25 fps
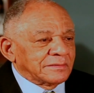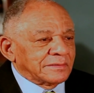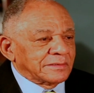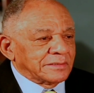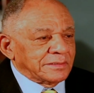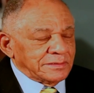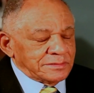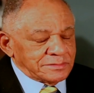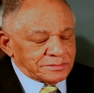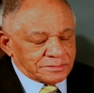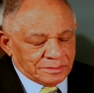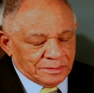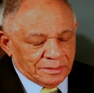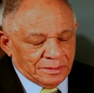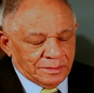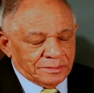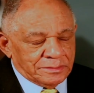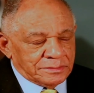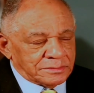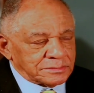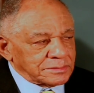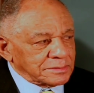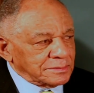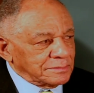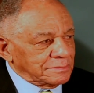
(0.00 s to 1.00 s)
He's
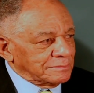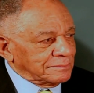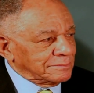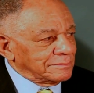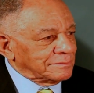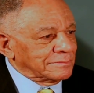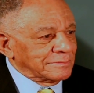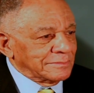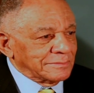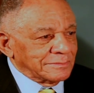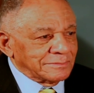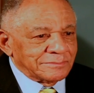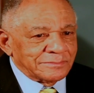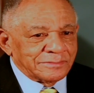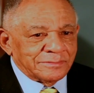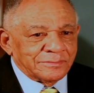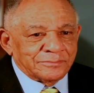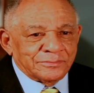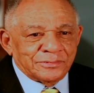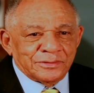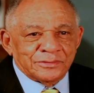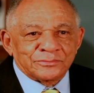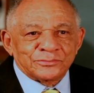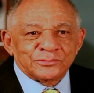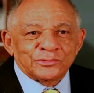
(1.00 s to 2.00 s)
nice.
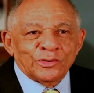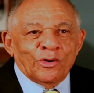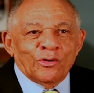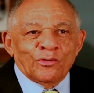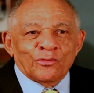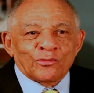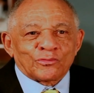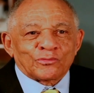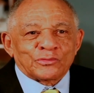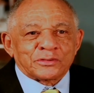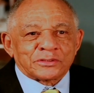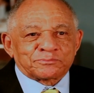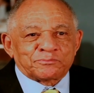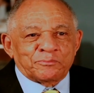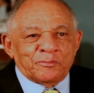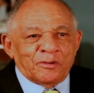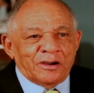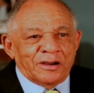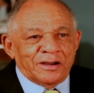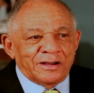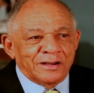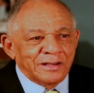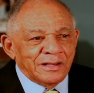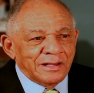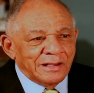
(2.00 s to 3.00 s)
No
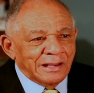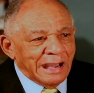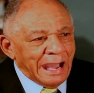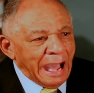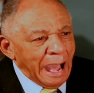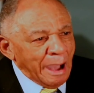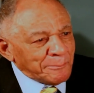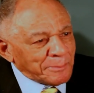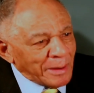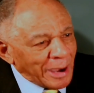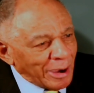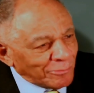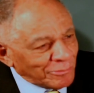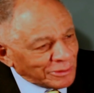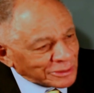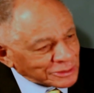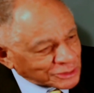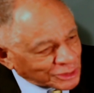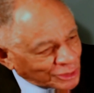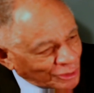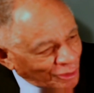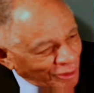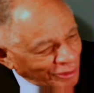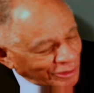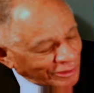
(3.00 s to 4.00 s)
response. How about what's
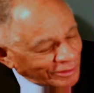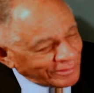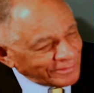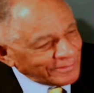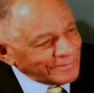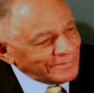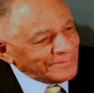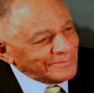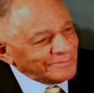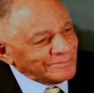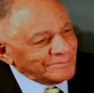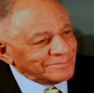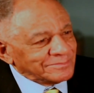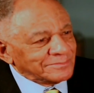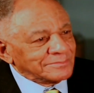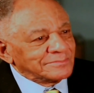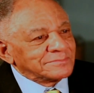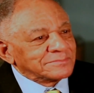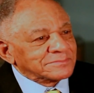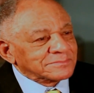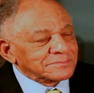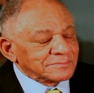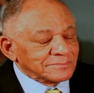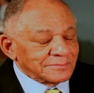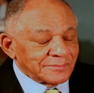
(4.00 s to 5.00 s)
called?
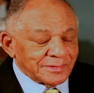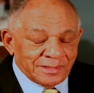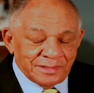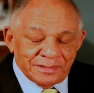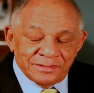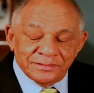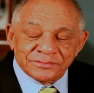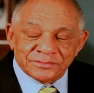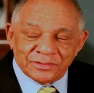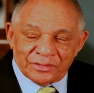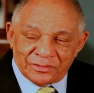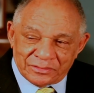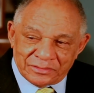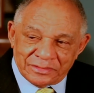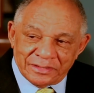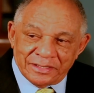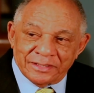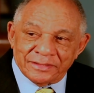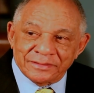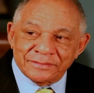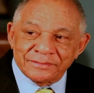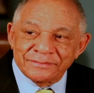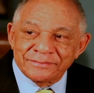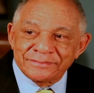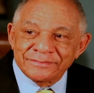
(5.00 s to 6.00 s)
He's
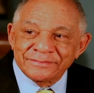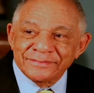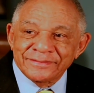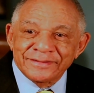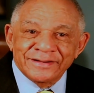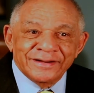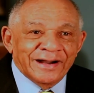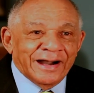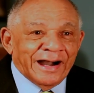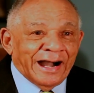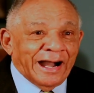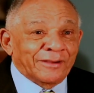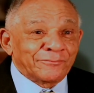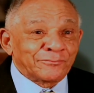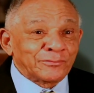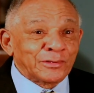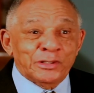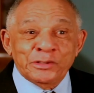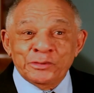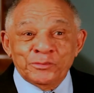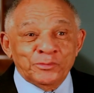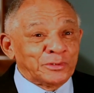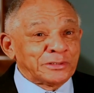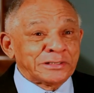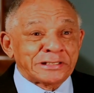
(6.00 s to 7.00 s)
okay.
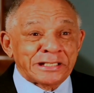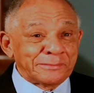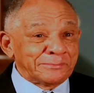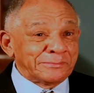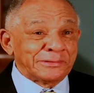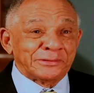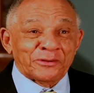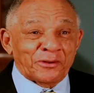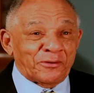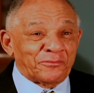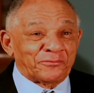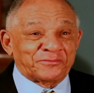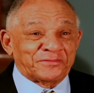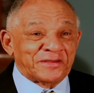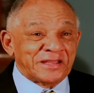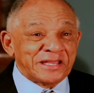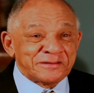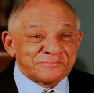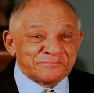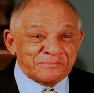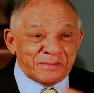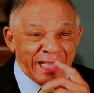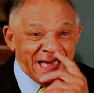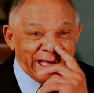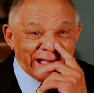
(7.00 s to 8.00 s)
He wouldn't give me no
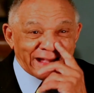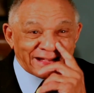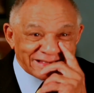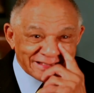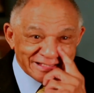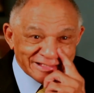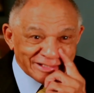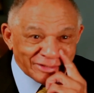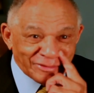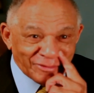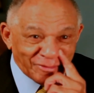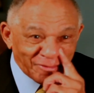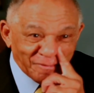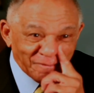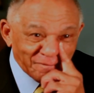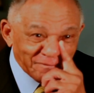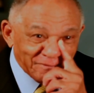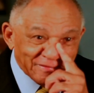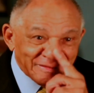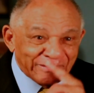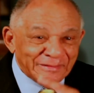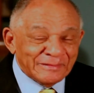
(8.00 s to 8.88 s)
feedback, you know.